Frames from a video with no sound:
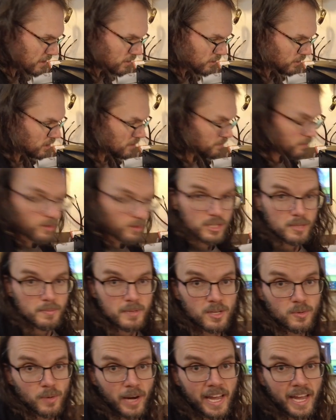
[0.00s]
is not supposed to
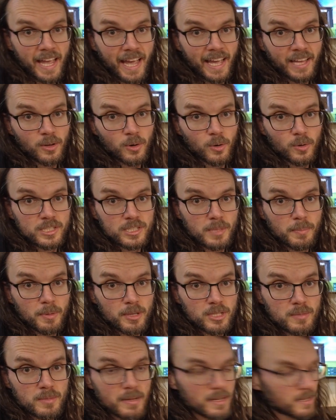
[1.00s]
be grey at all. It's
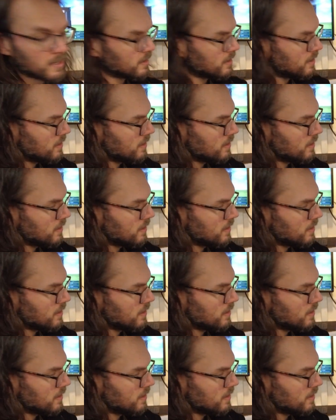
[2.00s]
supposed to be